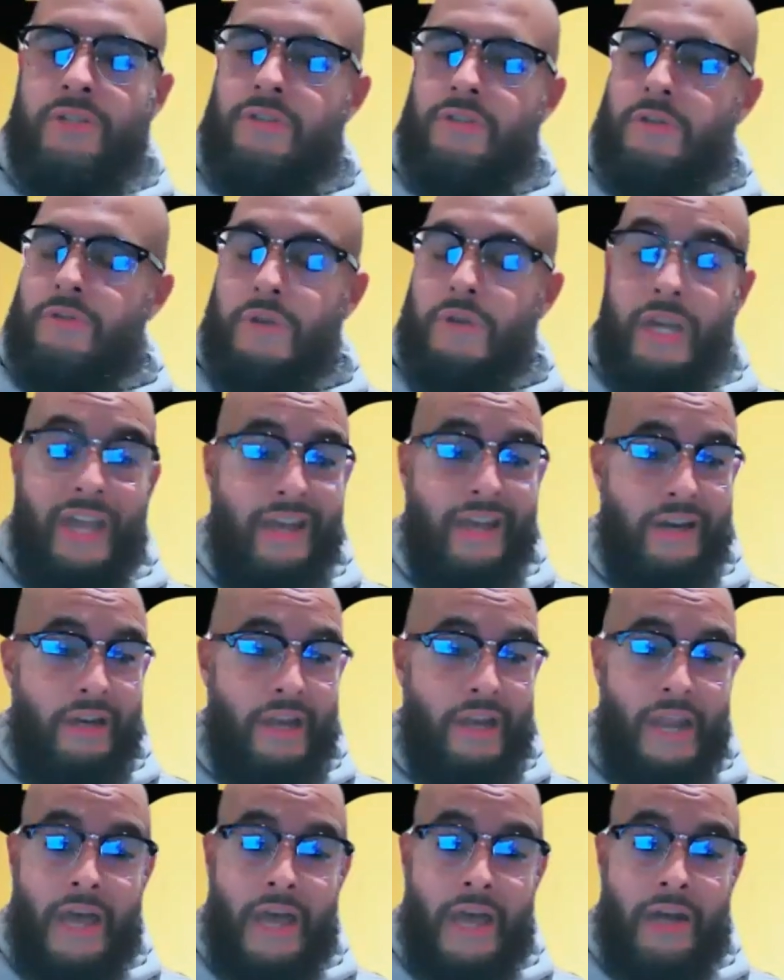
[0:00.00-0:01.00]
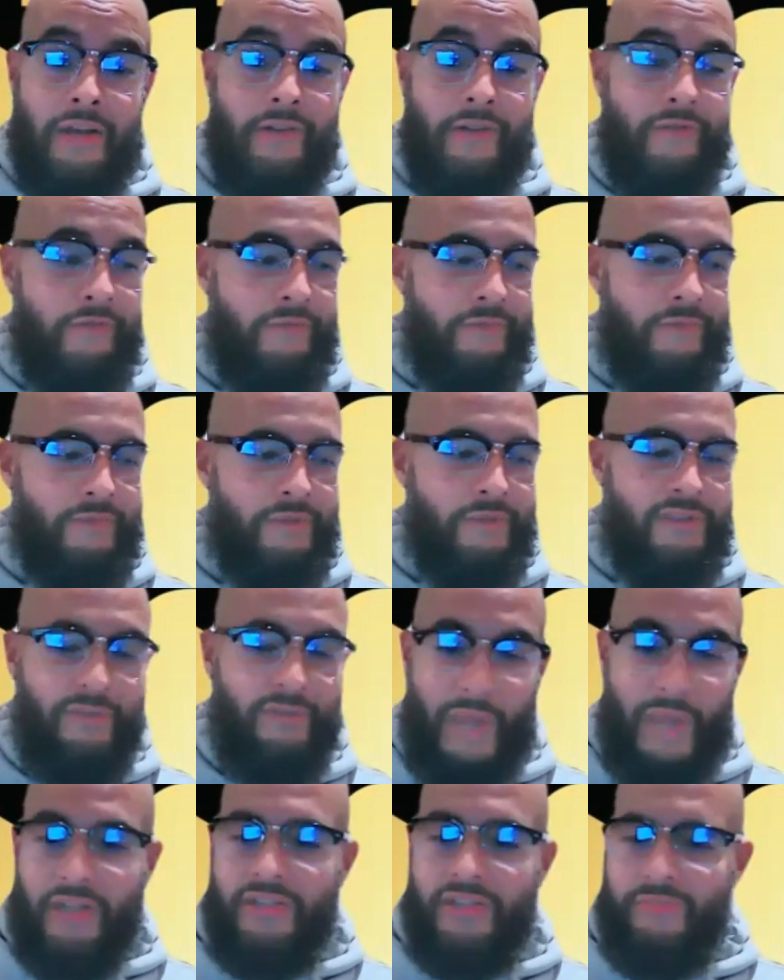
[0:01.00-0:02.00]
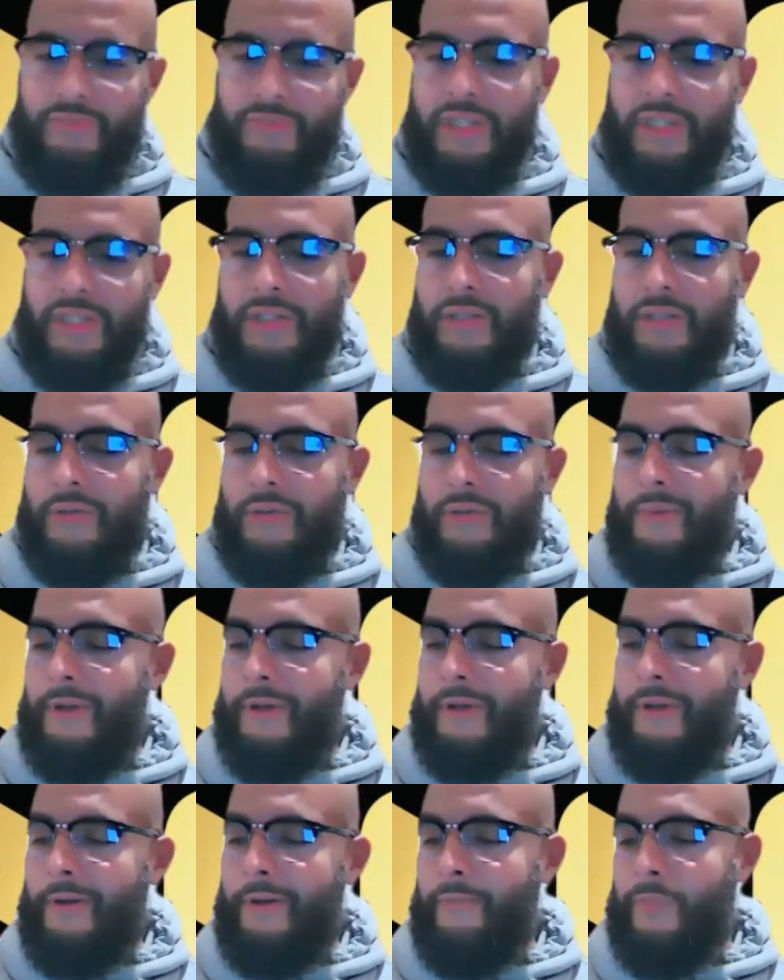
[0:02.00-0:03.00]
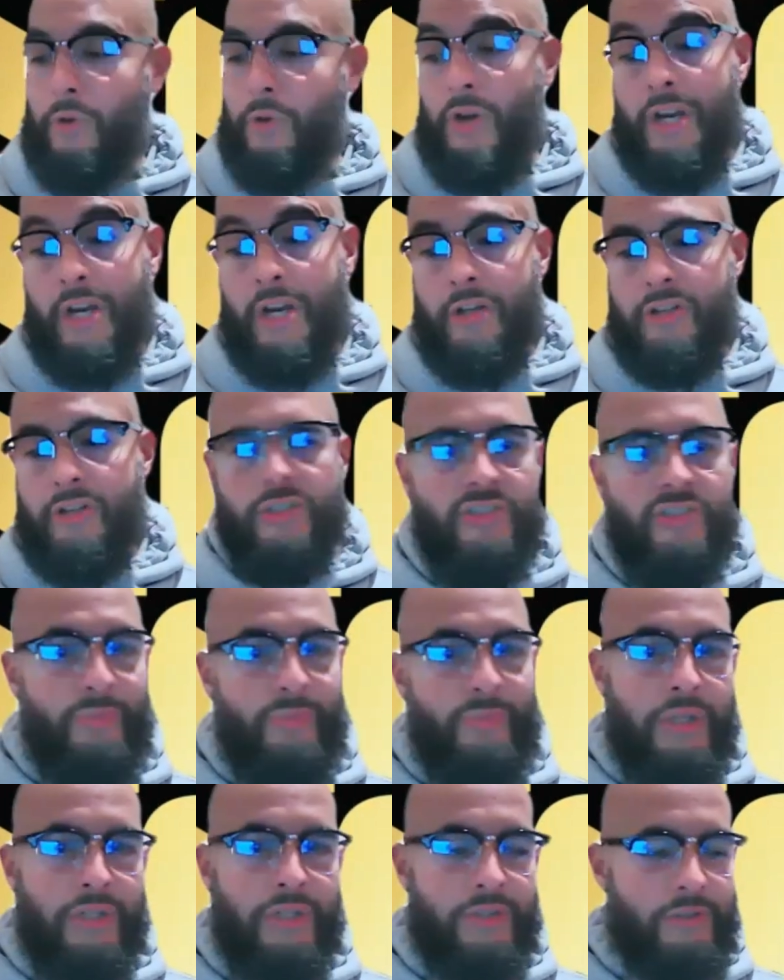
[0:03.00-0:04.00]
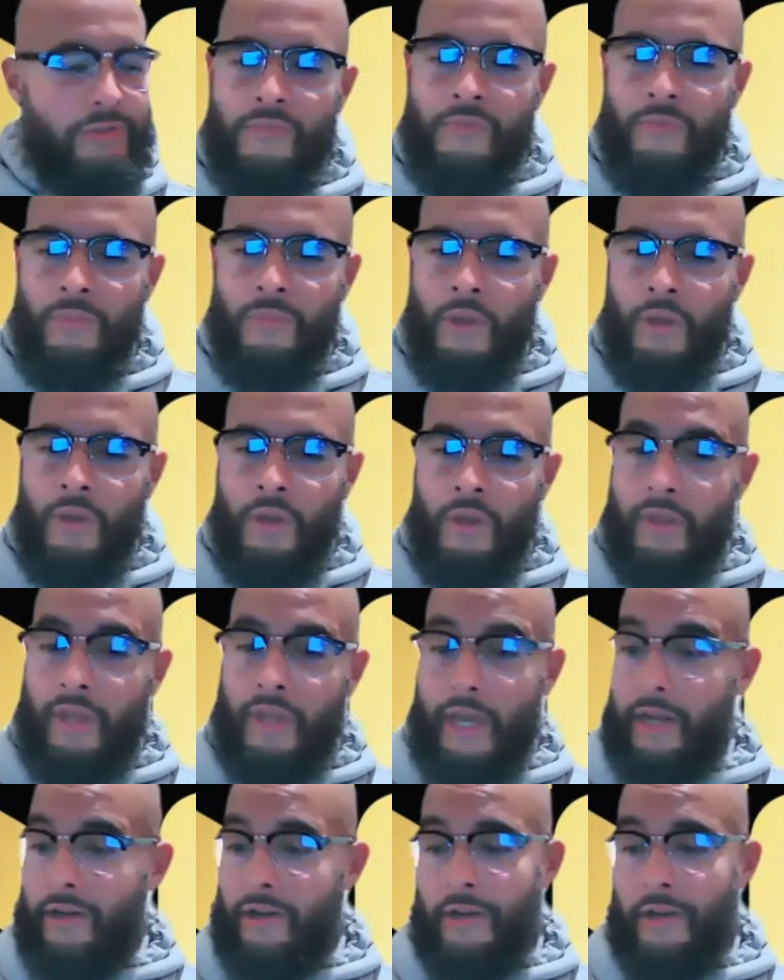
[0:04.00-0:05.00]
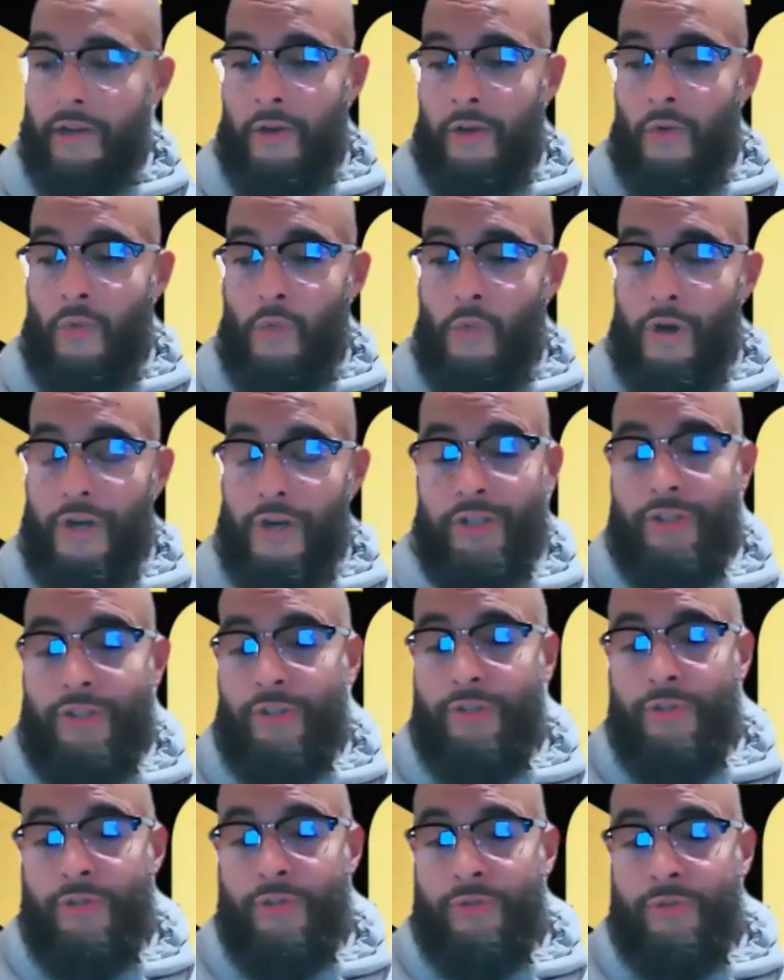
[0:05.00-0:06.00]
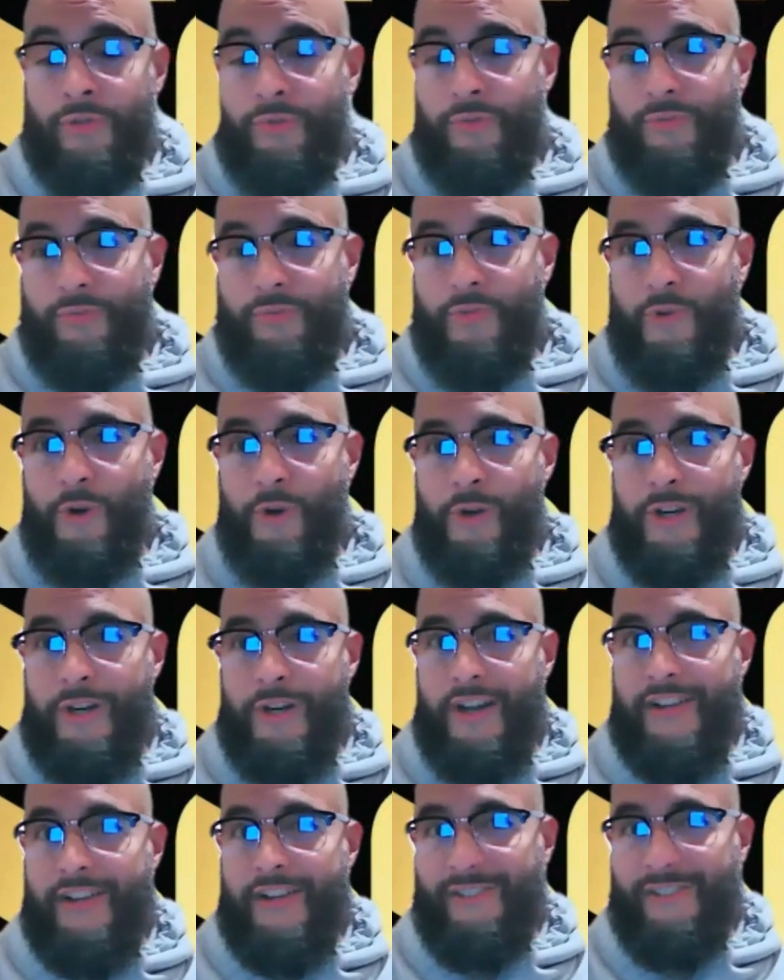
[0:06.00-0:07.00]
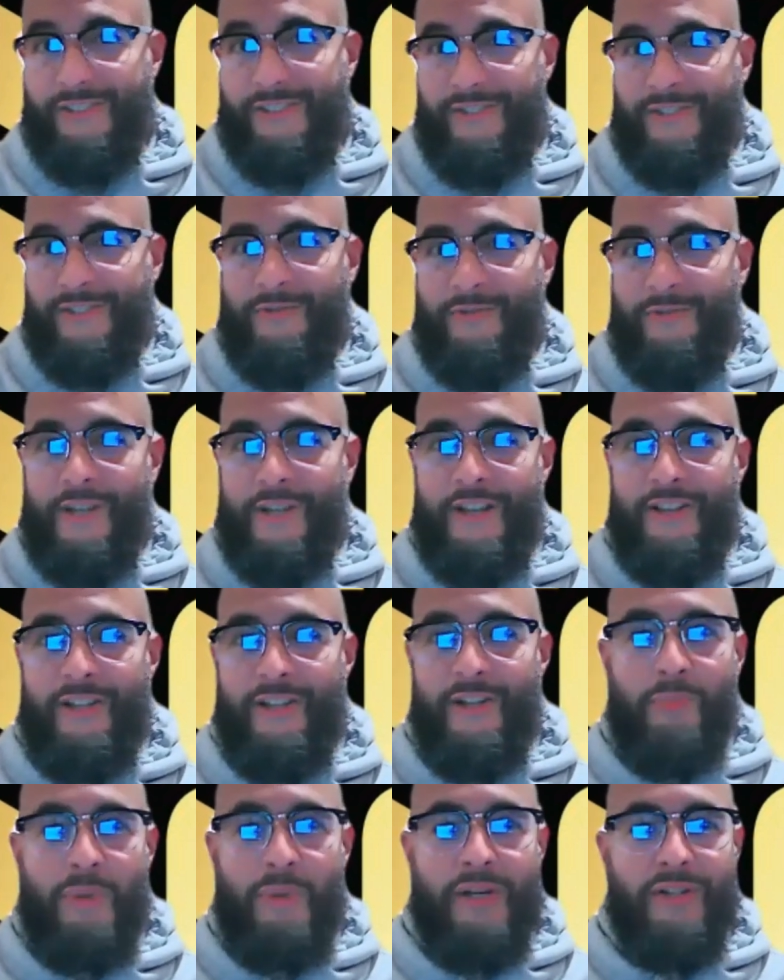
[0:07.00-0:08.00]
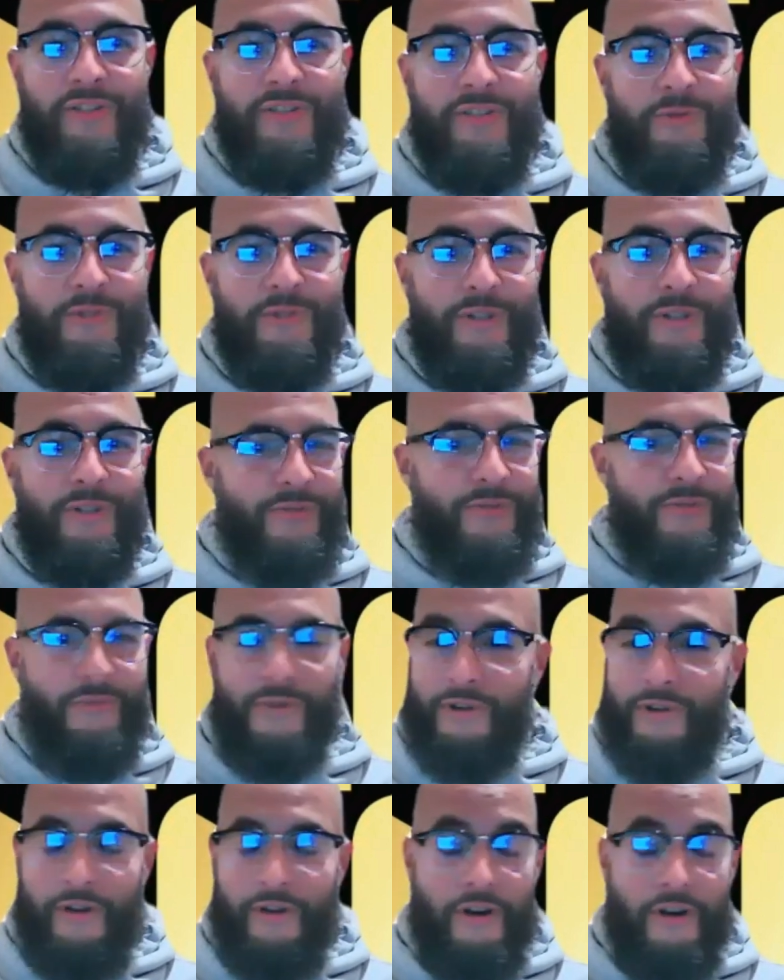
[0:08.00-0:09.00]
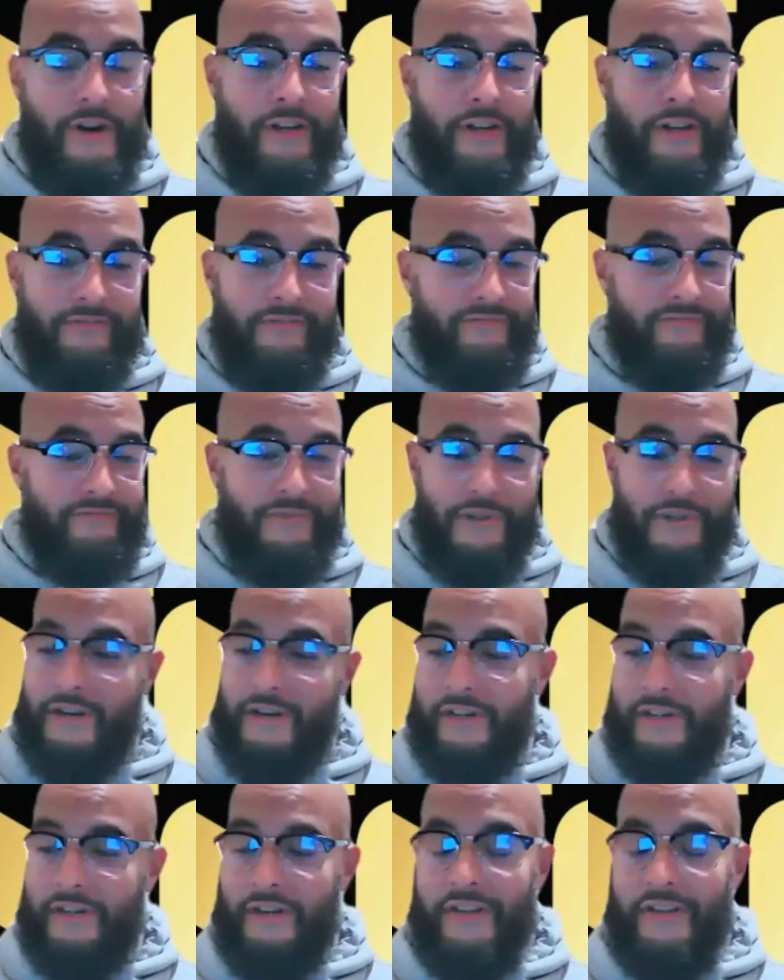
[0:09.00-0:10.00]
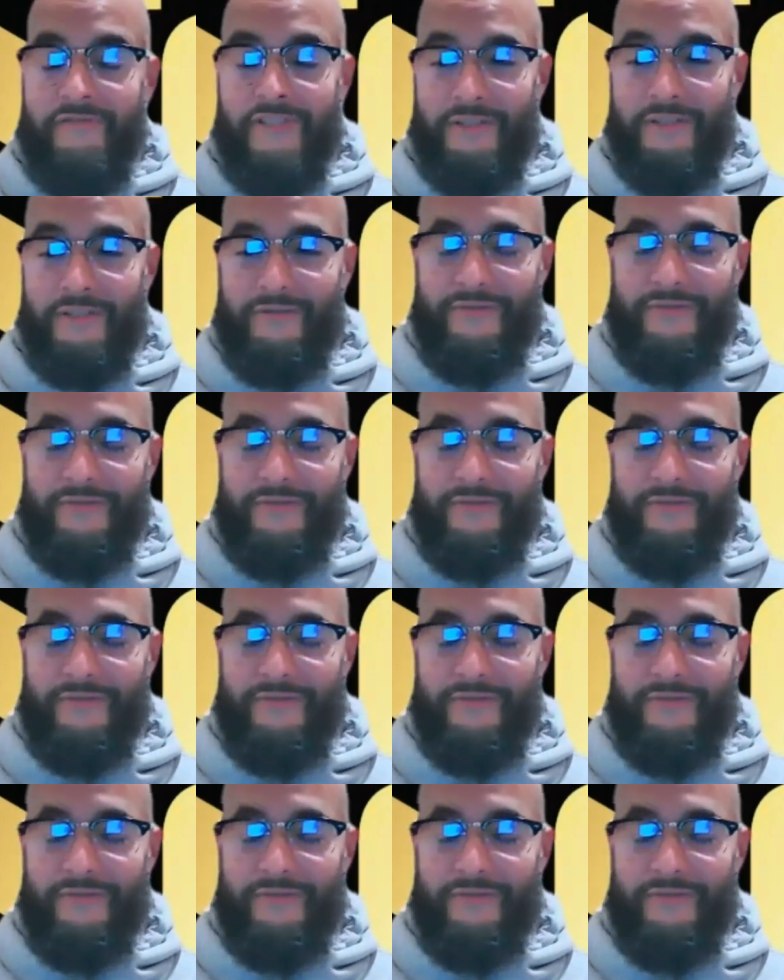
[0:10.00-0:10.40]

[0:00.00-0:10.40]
So I had a lot of Spanish speaking or heritage speakers that wanted to organize the way that their parents were earning a living,